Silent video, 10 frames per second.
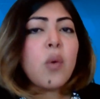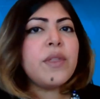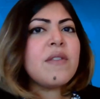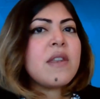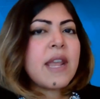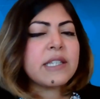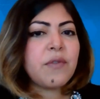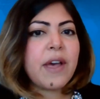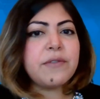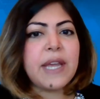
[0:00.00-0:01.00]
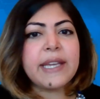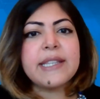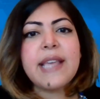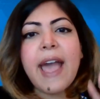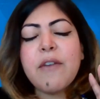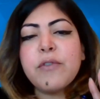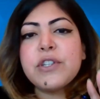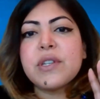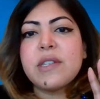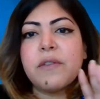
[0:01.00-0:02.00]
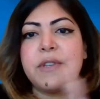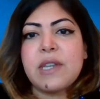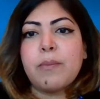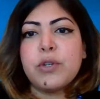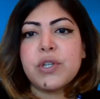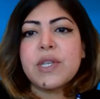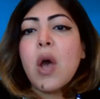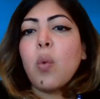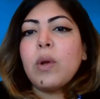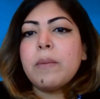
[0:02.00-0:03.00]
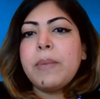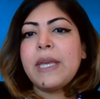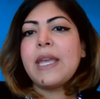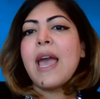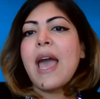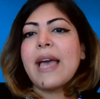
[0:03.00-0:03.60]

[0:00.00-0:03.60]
Within the next 5 decades, average surface temperatures will be